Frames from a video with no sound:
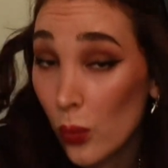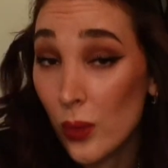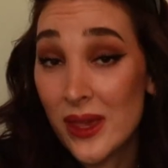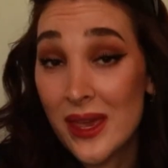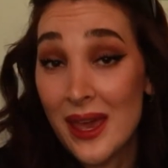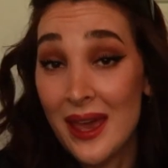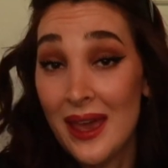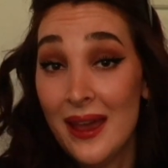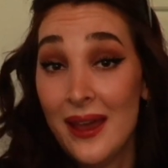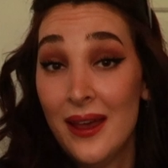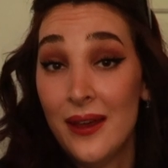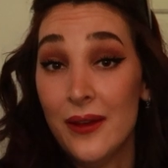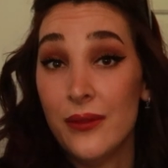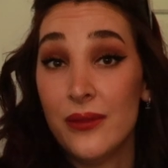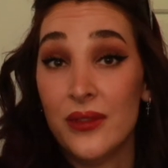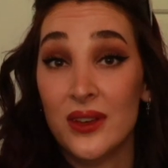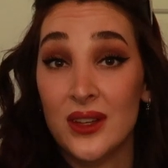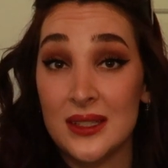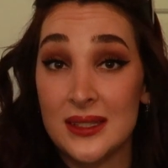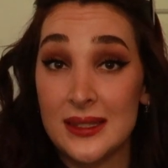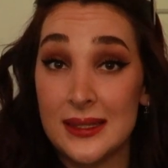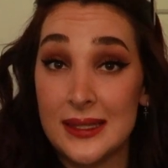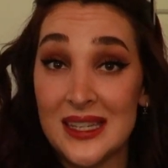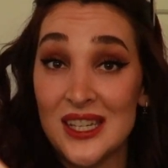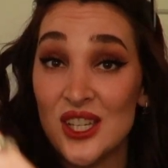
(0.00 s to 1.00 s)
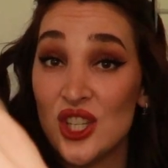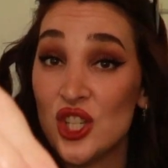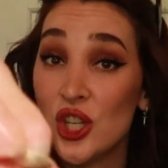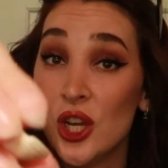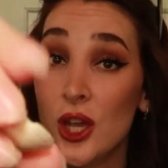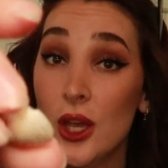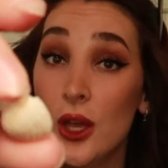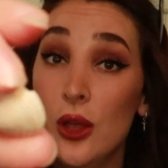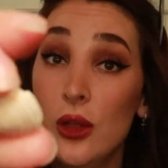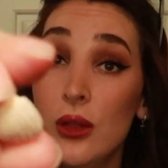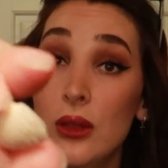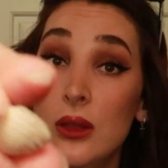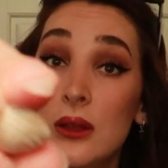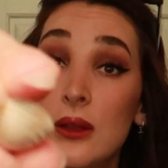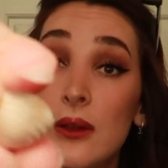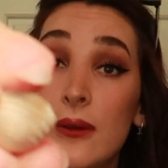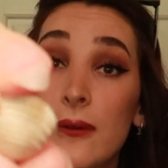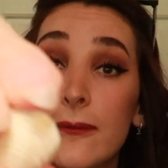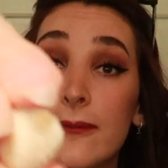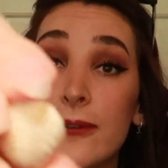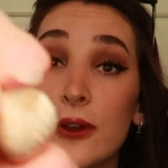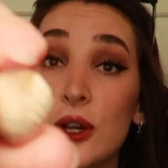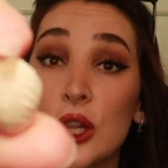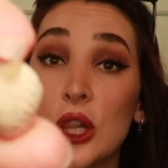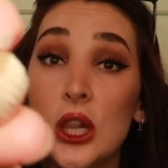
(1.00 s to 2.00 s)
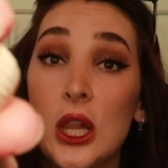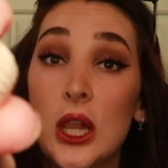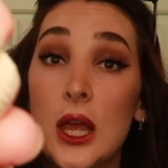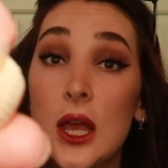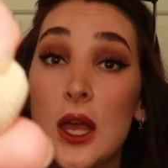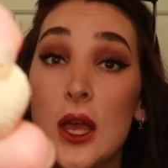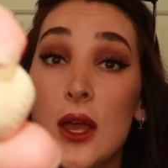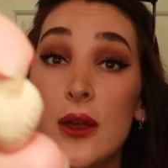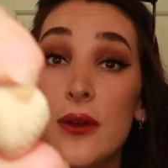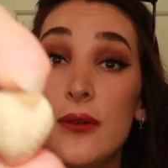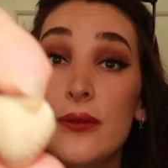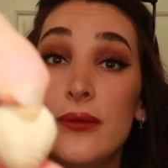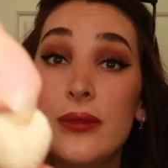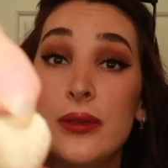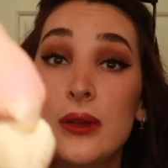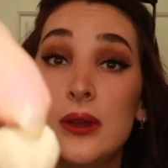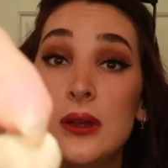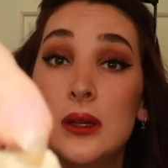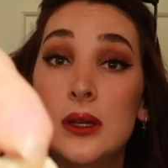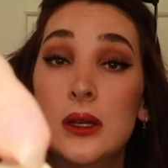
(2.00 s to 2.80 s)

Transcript: We have a seashell for love.